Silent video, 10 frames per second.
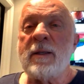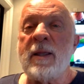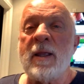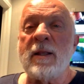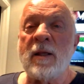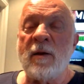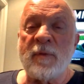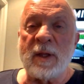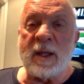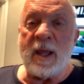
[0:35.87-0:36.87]
the end
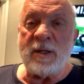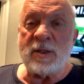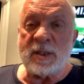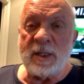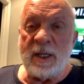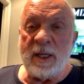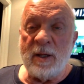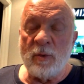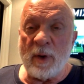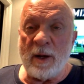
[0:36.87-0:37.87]
of the
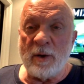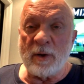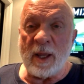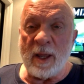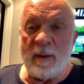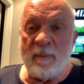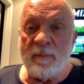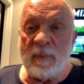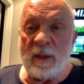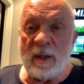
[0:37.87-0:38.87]
KC Raider
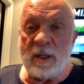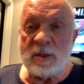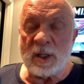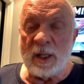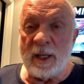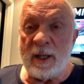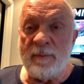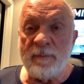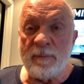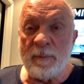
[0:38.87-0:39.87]
game,
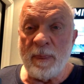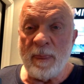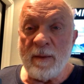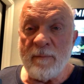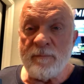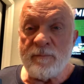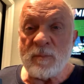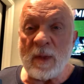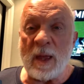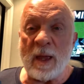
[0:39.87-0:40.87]
easily,
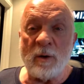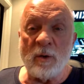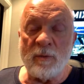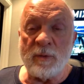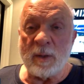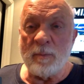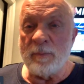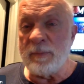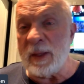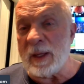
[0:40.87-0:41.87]
I don't know if
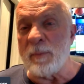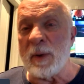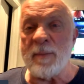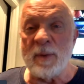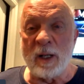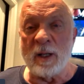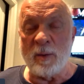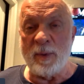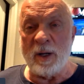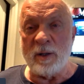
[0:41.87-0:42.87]
you can blame it a
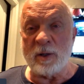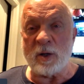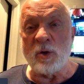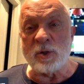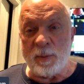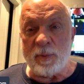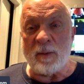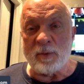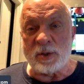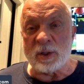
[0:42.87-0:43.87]
little bit on the coach. He
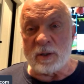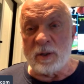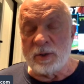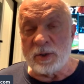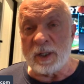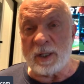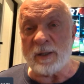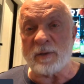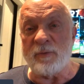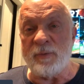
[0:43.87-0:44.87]
probably should have
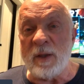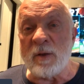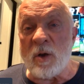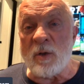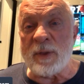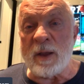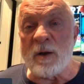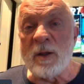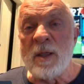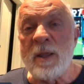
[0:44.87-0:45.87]
kicked the field goal
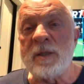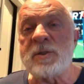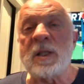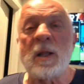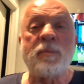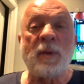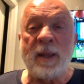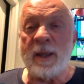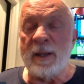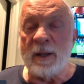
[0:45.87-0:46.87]
there instead of
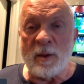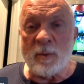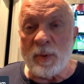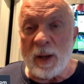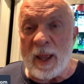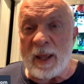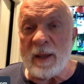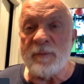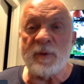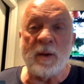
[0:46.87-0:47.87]
playing another
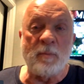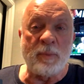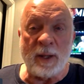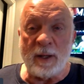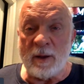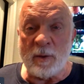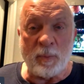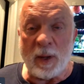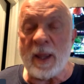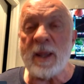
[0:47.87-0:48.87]
play. If he didn't play another
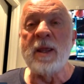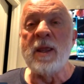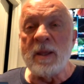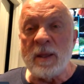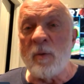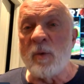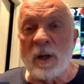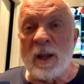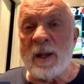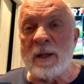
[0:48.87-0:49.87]
play, they
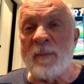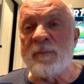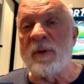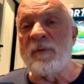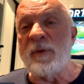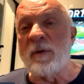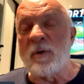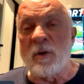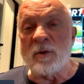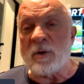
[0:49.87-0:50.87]
would have lined up for the
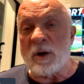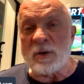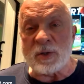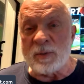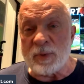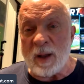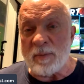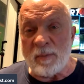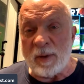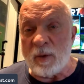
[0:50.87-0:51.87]
field goal and Carlson
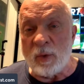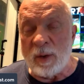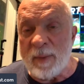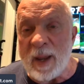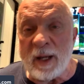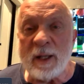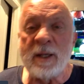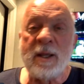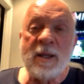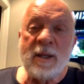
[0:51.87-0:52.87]
probably would have made
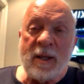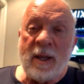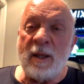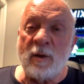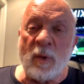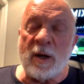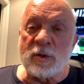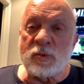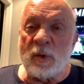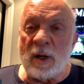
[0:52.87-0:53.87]
it and the
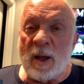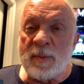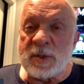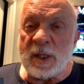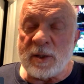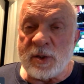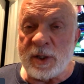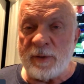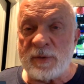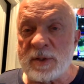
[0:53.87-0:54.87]
Raiders would have upset the
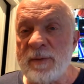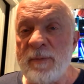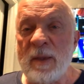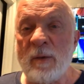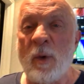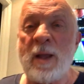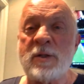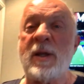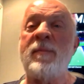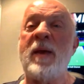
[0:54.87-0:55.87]
Chiefs. Why
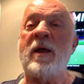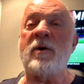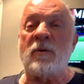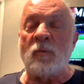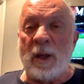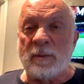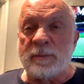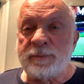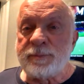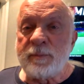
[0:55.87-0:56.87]
does that matter?
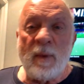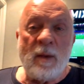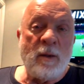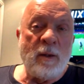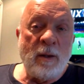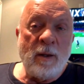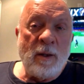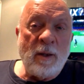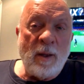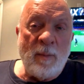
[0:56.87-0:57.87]
Well,
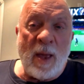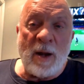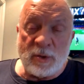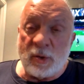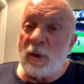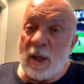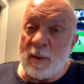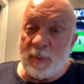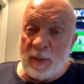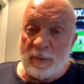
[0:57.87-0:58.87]
it matters to a
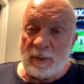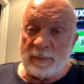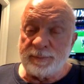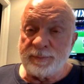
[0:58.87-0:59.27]
lot of people.